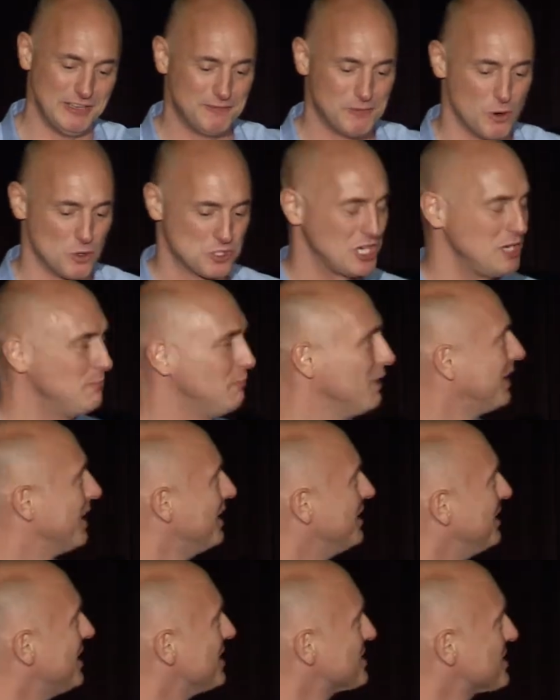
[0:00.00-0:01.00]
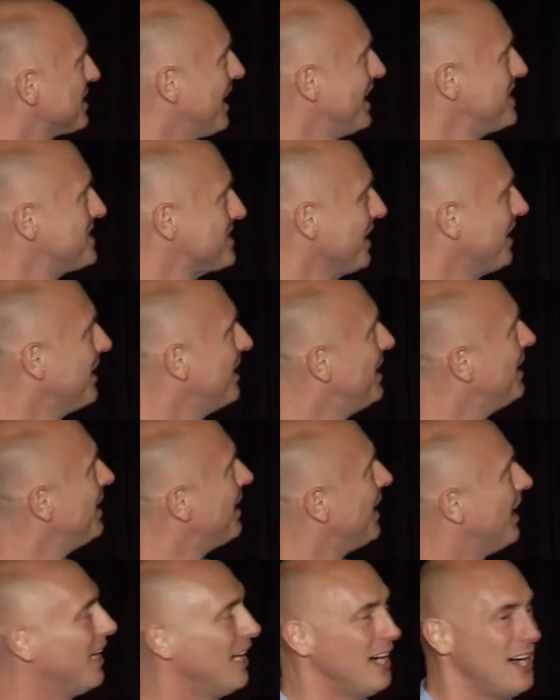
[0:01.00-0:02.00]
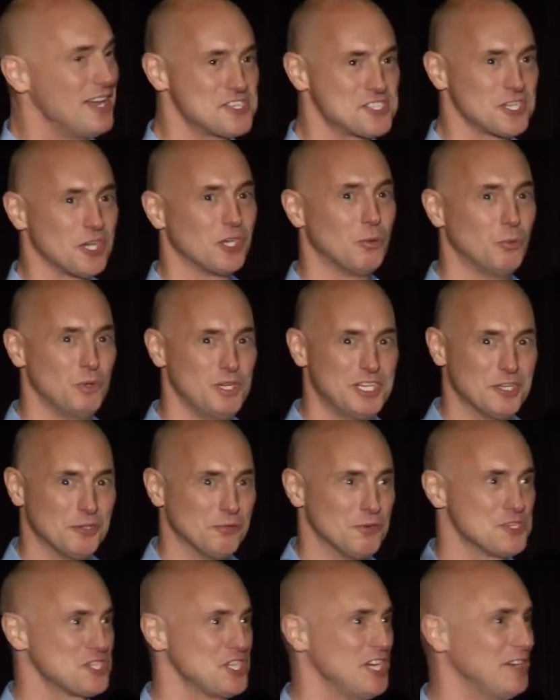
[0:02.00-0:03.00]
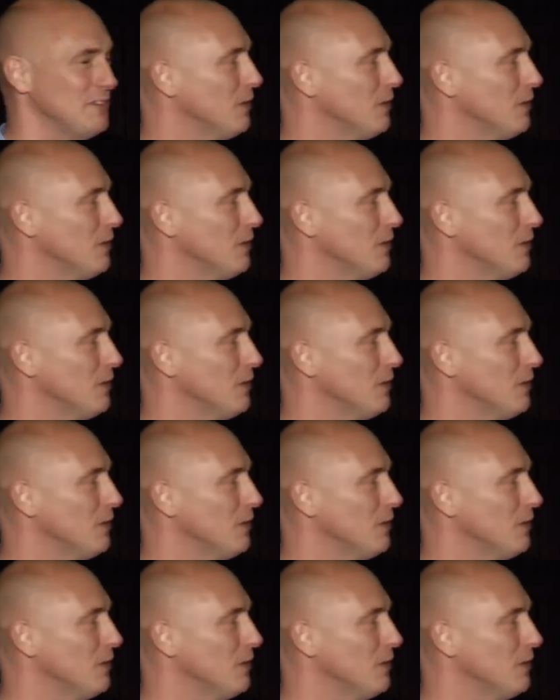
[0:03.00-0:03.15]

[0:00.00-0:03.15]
14 billion years later, uh, so that we could receive